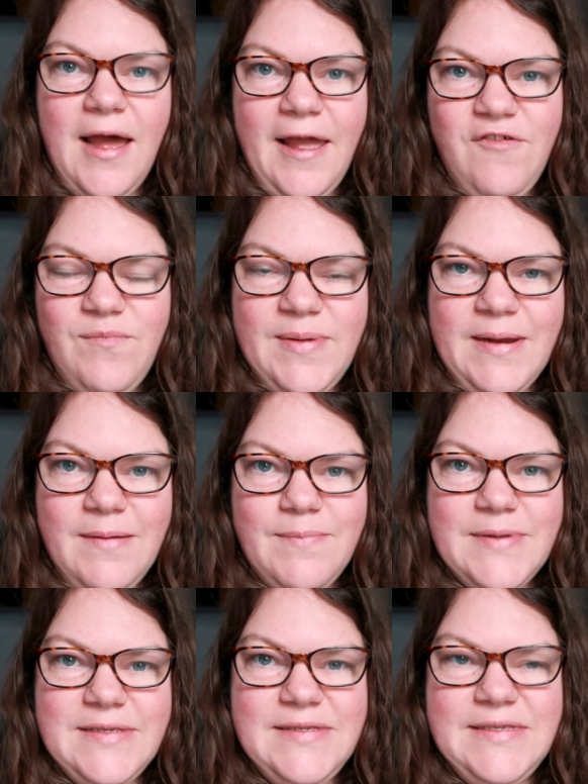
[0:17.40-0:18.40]
I've been
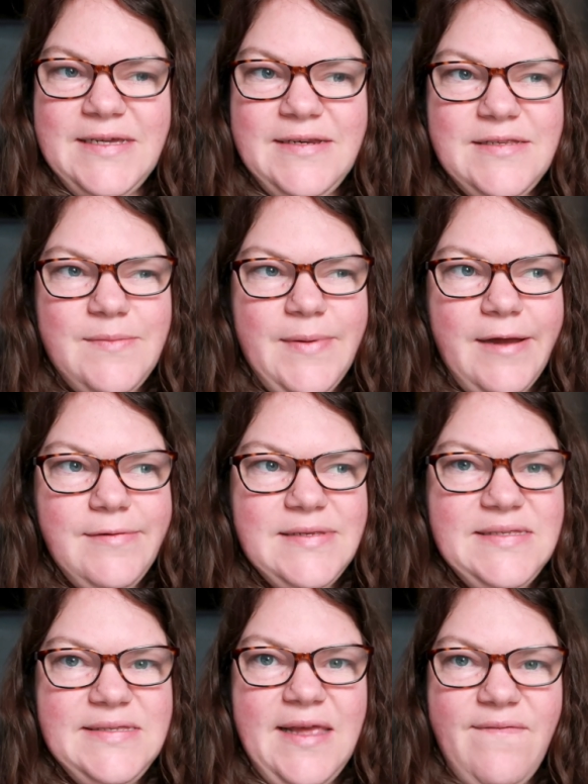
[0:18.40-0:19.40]
up since about
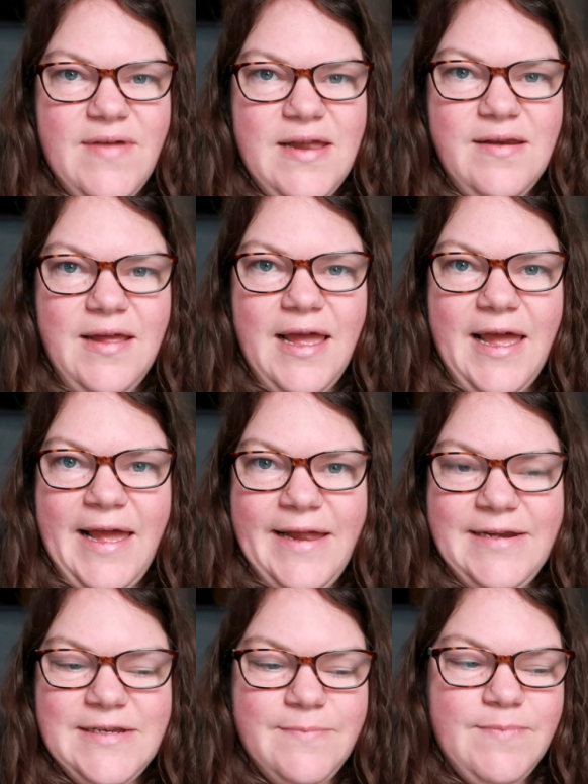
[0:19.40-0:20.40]
7
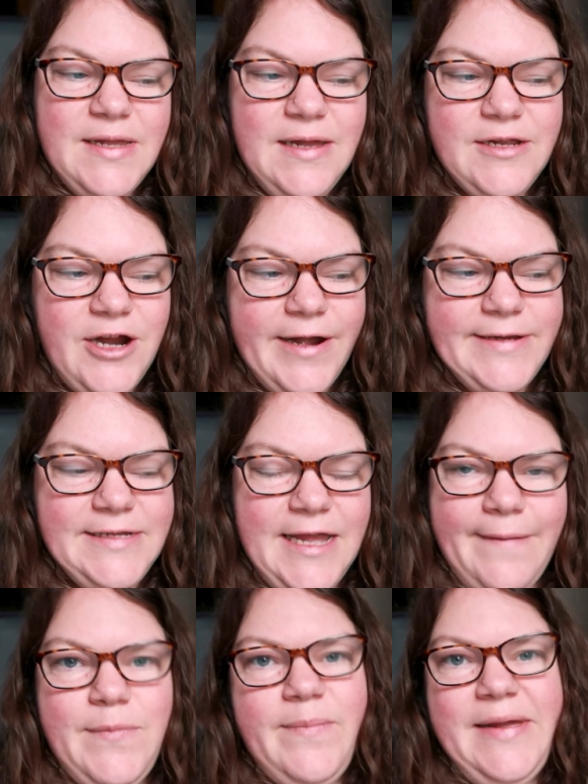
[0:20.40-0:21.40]
and me and Gertie
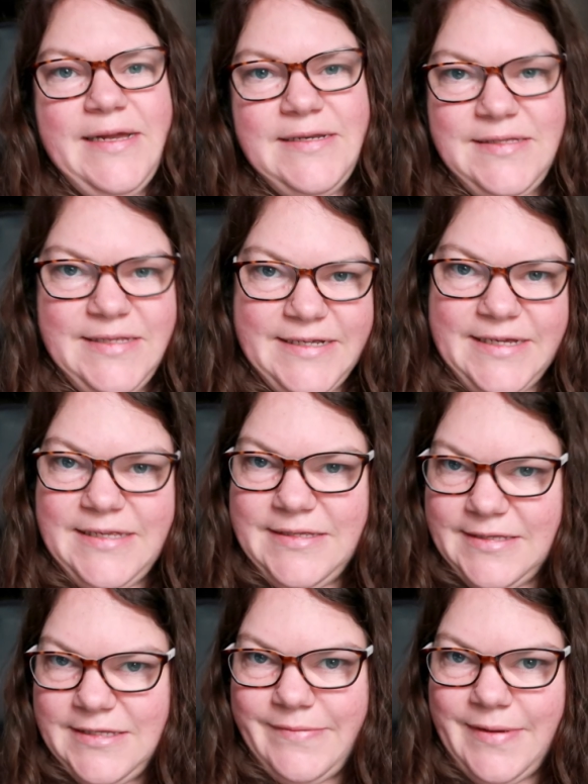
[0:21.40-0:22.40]
have been making stickers
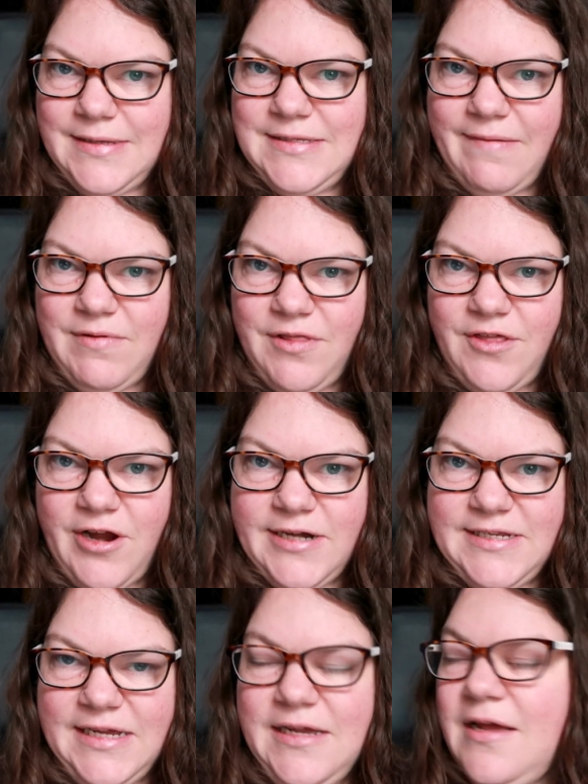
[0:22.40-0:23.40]
since about
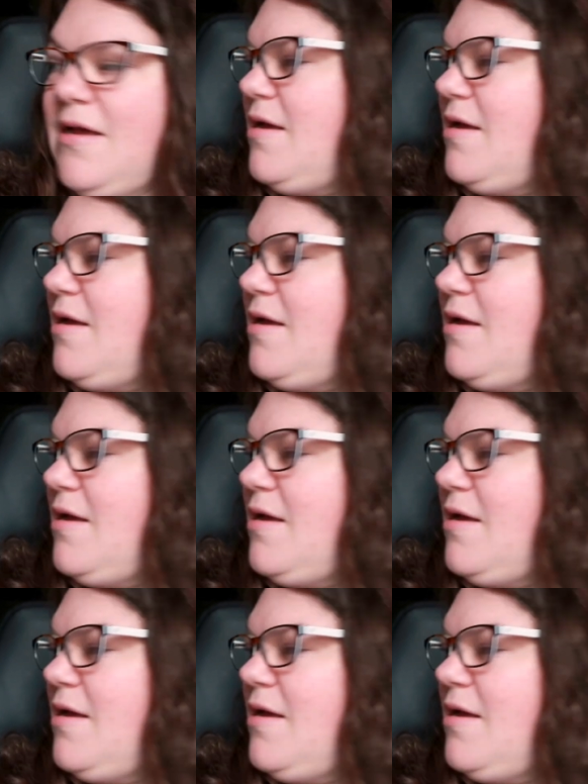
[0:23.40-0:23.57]
7:30.